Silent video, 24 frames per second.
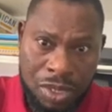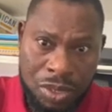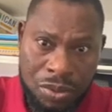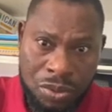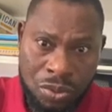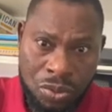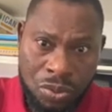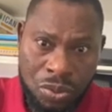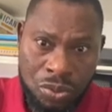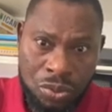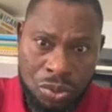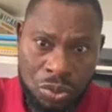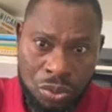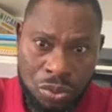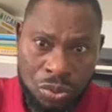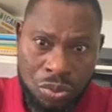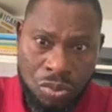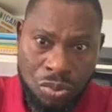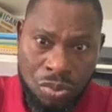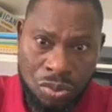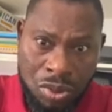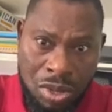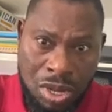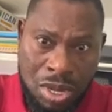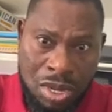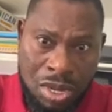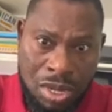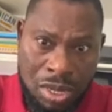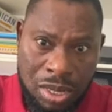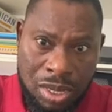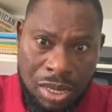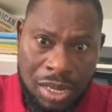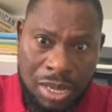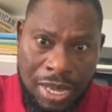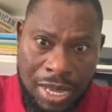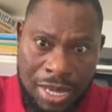So to
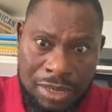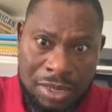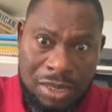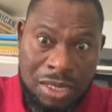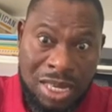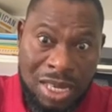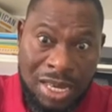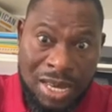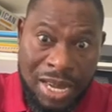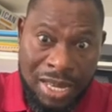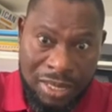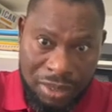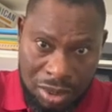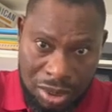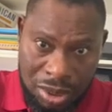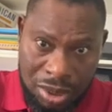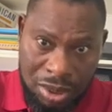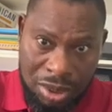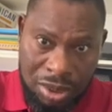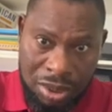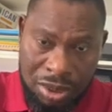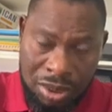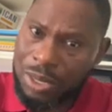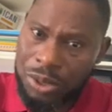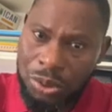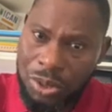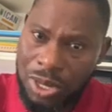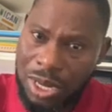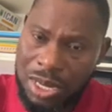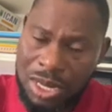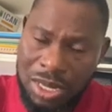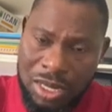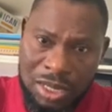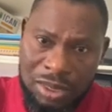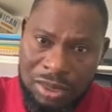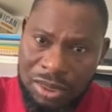get the net.
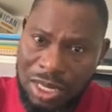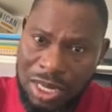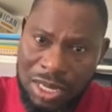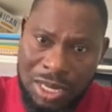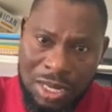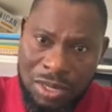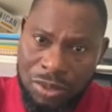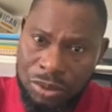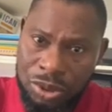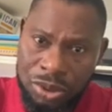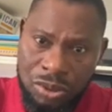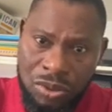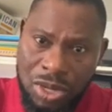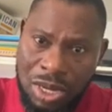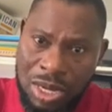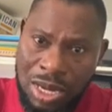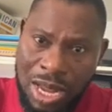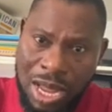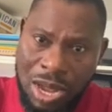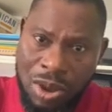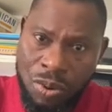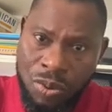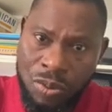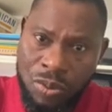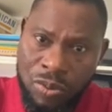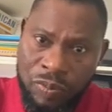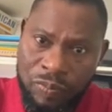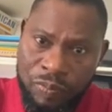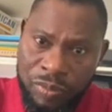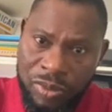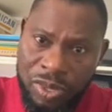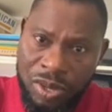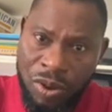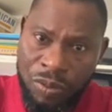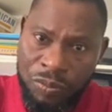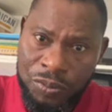Actually, the standard does not allow
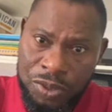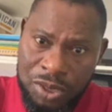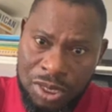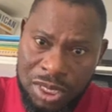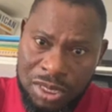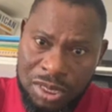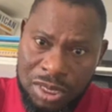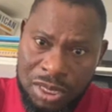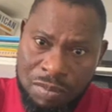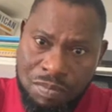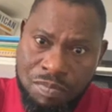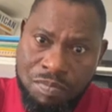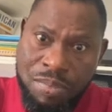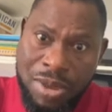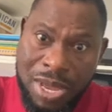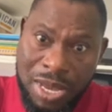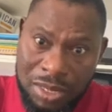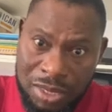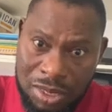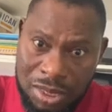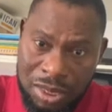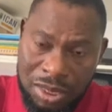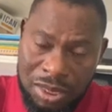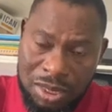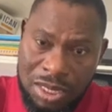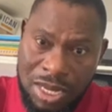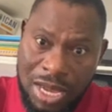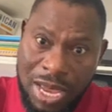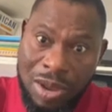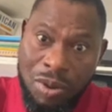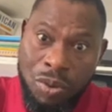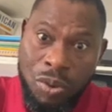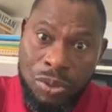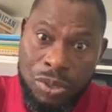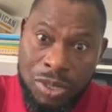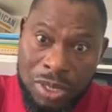offsetting, but there
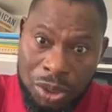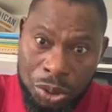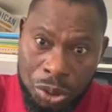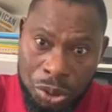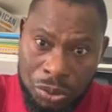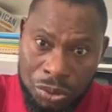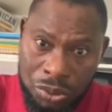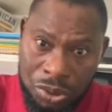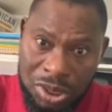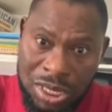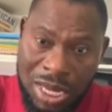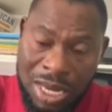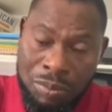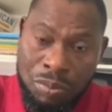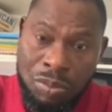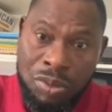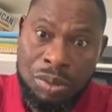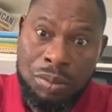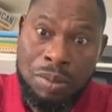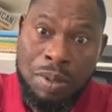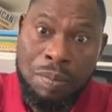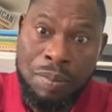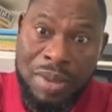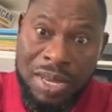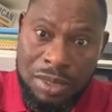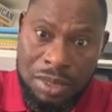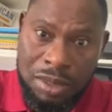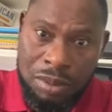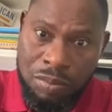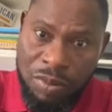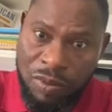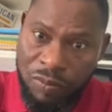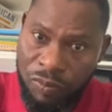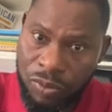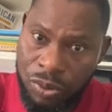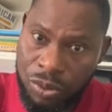are conditions that must be met
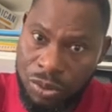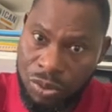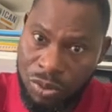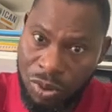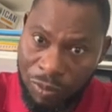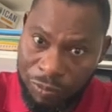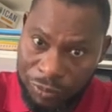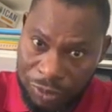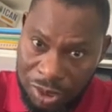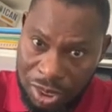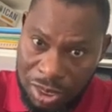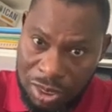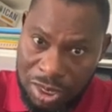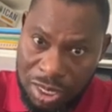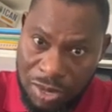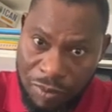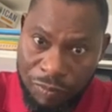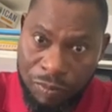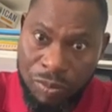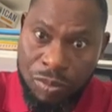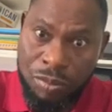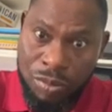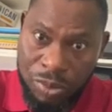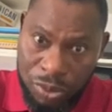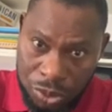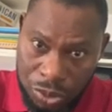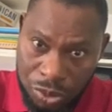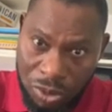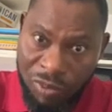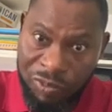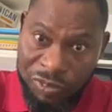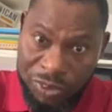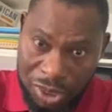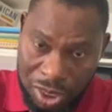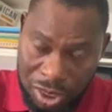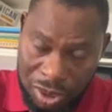before you offset, if you must
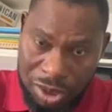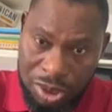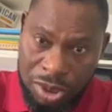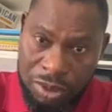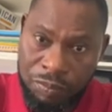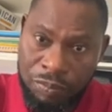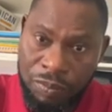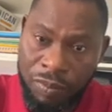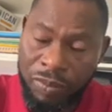offset.